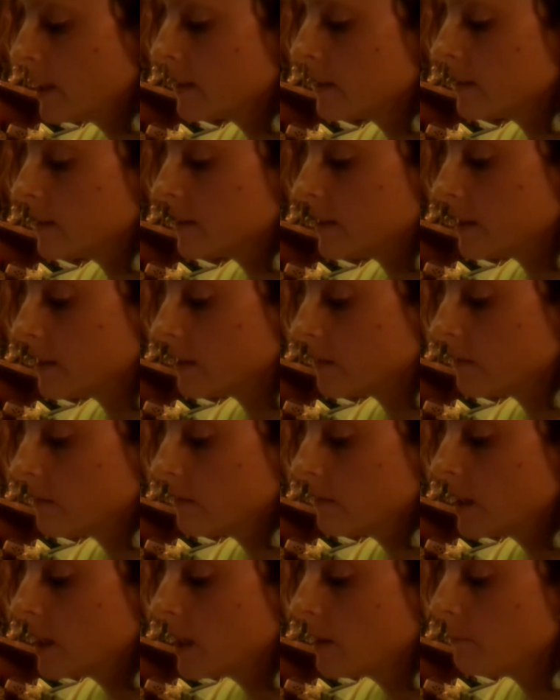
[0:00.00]

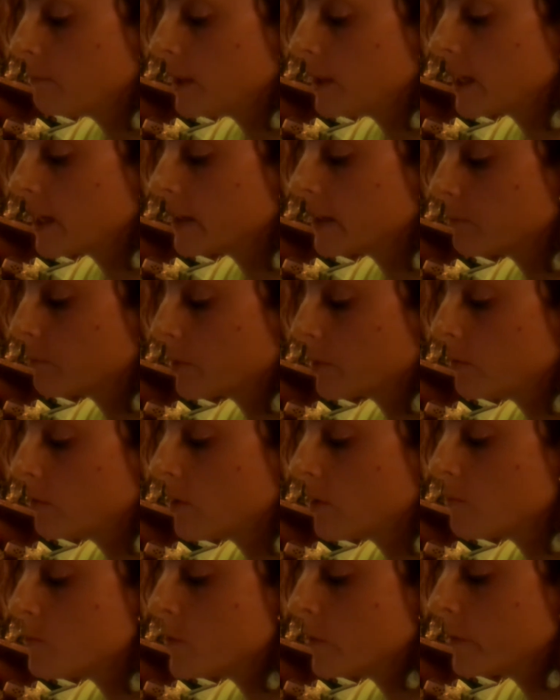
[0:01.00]
Still, because
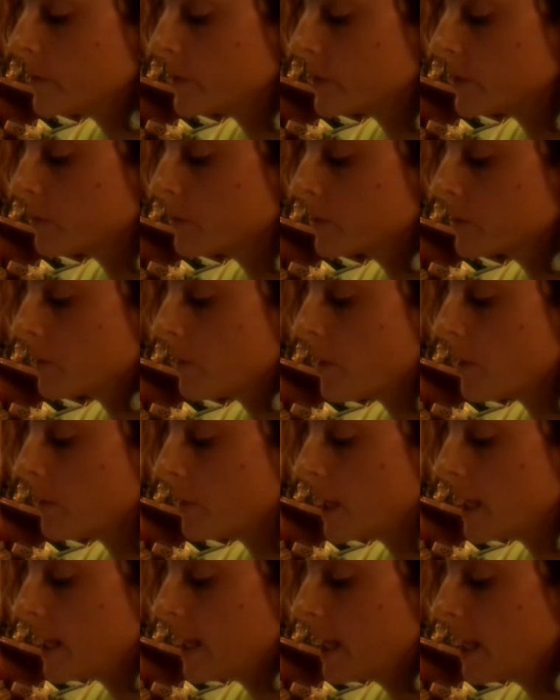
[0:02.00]
Pluto moves so
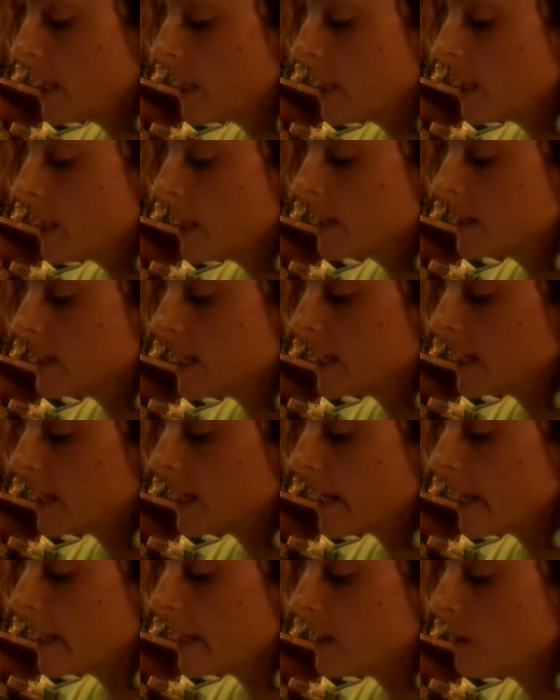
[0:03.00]
slowly,
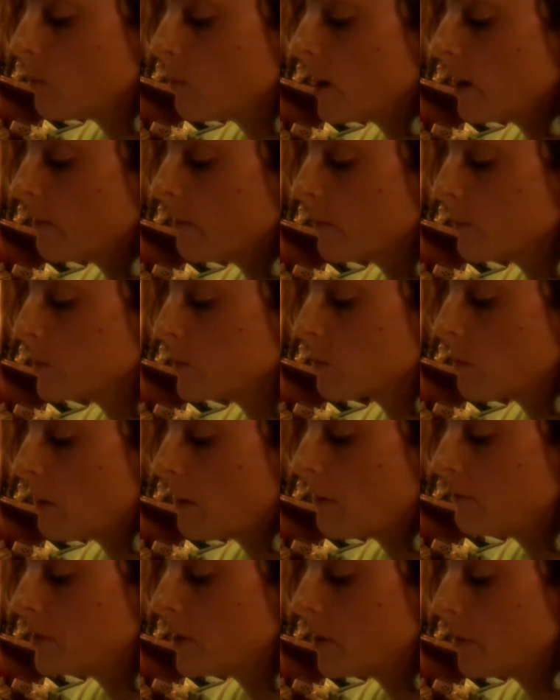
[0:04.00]
taking anywhere from
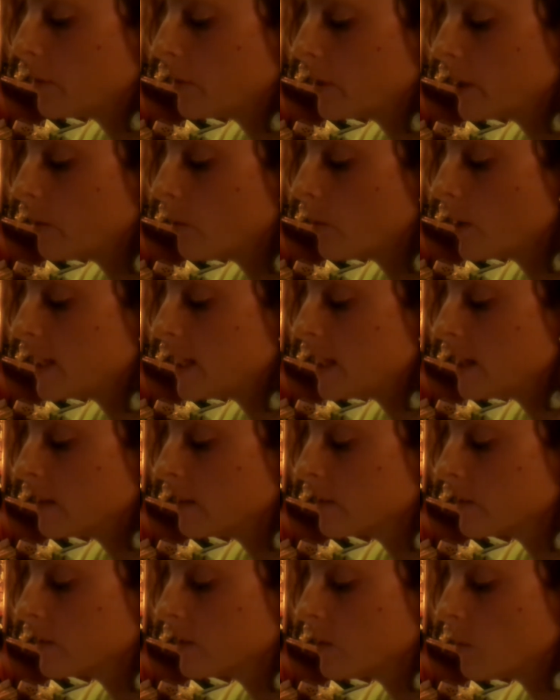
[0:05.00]
12 to 31
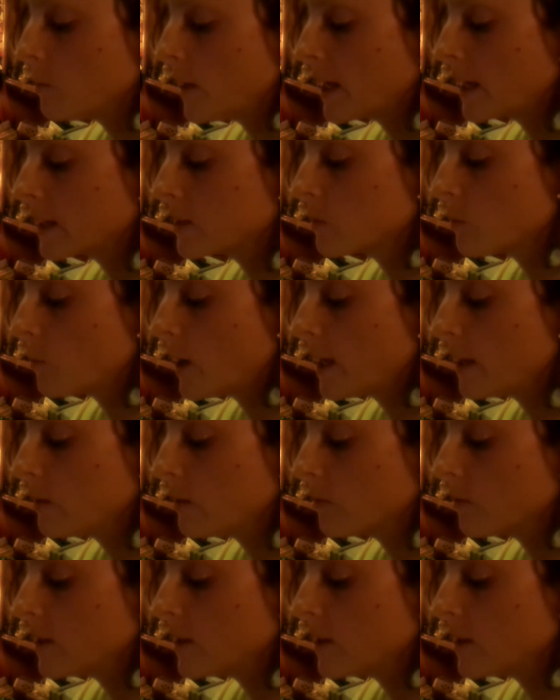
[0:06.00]
years to make its way through